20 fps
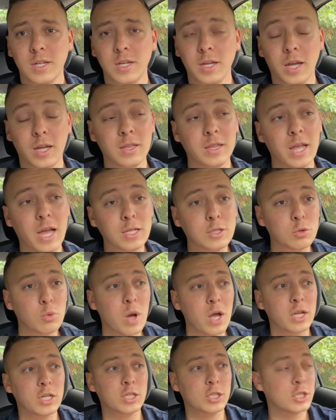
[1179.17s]
And that's
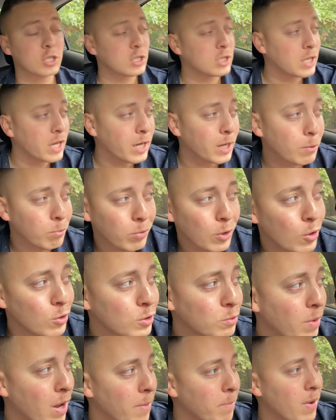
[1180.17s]
why it's just like, it
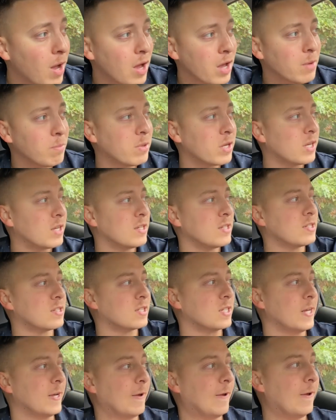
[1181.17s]
blows my mind
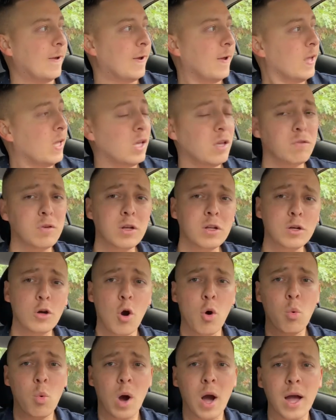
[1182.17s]
because even in
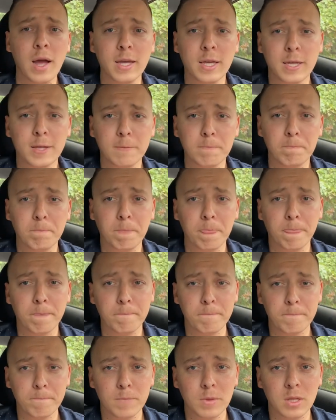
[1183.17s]
Hawaii,
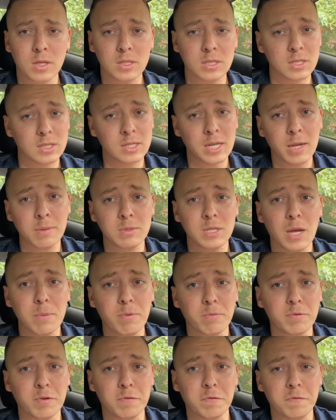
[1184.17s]
it's the same type
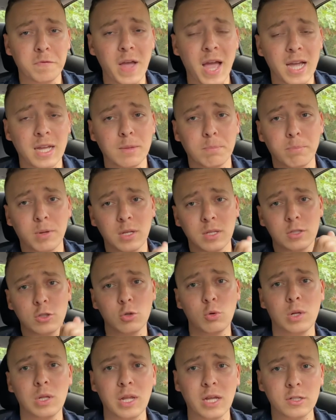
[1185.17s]
of effect, but
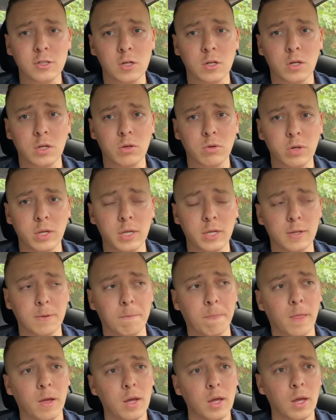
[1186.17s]
to a lesser degree.
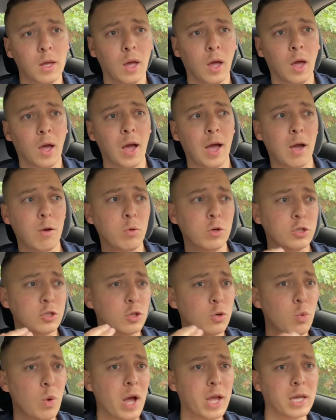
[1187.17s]
I went
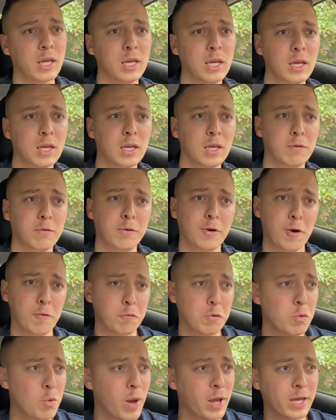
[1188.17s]
to Waikiki. If you're
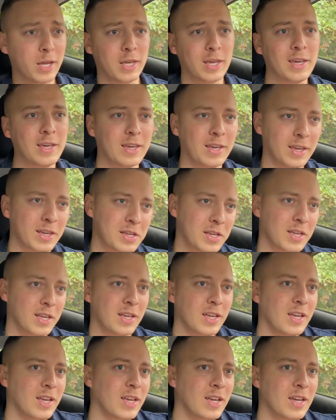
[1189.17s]
ever in Waikiki,
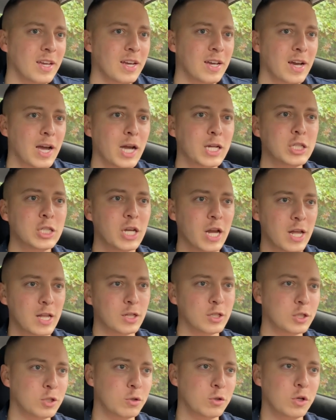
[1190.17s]
I
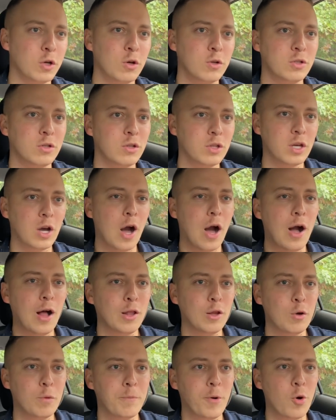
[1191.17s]
challenge you, go to the
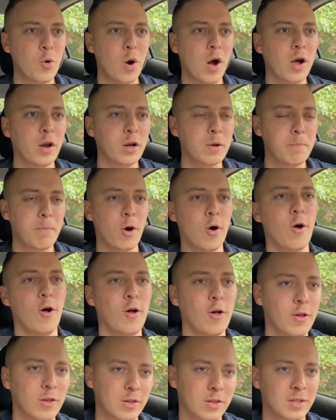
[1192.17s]
Ala Moana
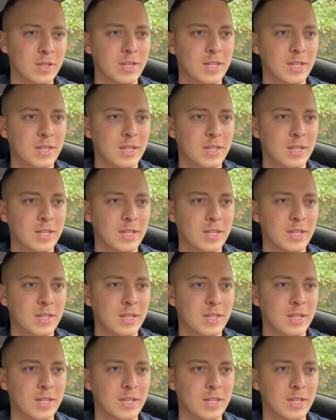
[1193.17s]
Mall